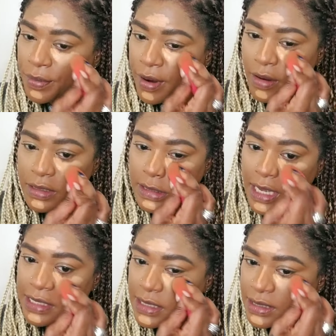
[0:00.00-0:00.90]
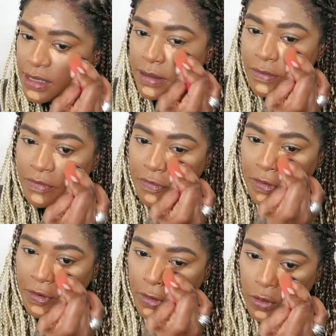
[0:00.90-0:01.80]
prioritizing and
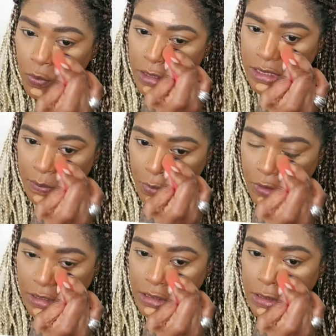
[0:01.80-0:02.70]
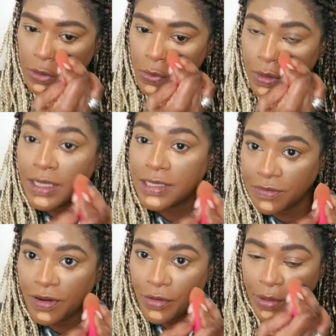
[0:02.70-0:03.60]
figuring out what's important to you is
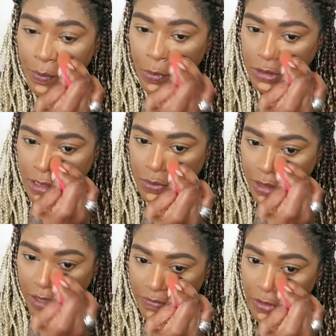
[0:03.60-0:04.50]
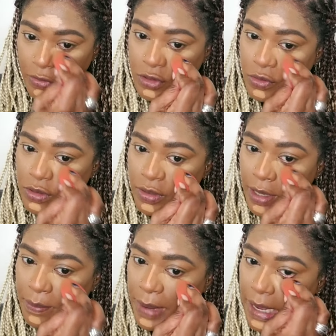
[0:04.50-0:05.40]
very important whenever you choose to
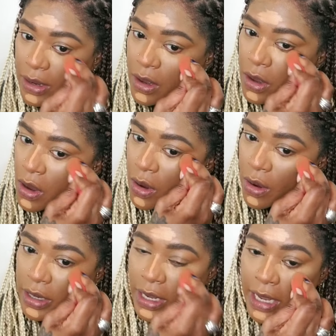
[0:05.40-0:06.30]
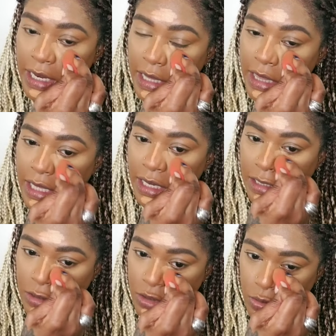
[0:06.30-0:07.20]
embark on anything
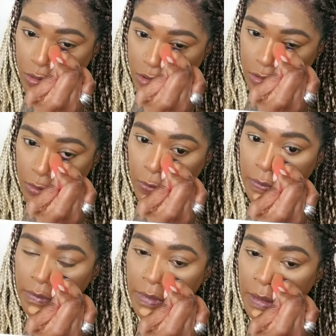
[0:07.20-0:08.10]
that you choose to do.